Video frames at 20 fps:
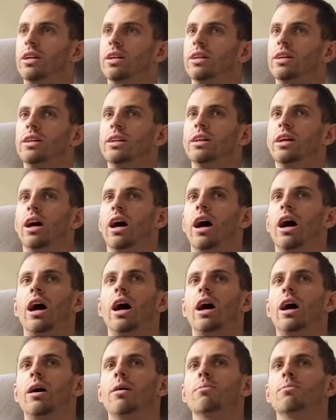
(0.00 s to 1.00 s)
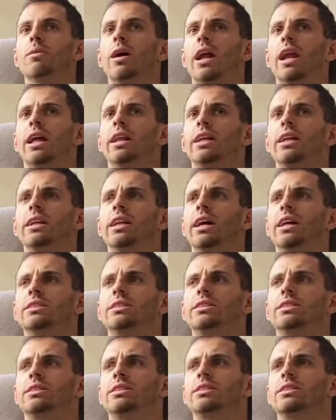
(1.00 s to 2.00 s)
Mm. Um, and I think
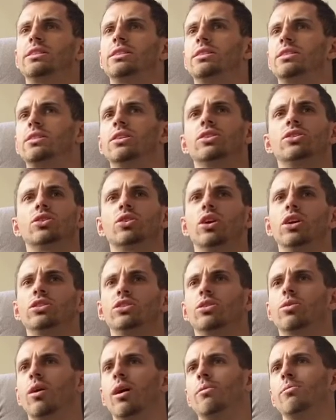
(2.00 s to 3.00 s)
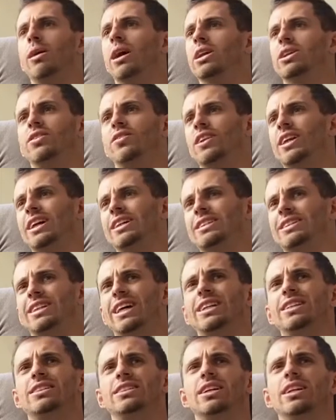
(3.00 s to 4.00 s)
that's so it's a, it's a great match for that
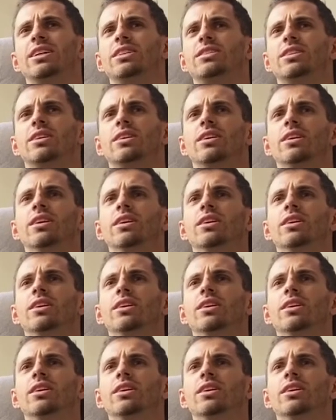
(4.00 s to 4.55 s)
sense, and it's a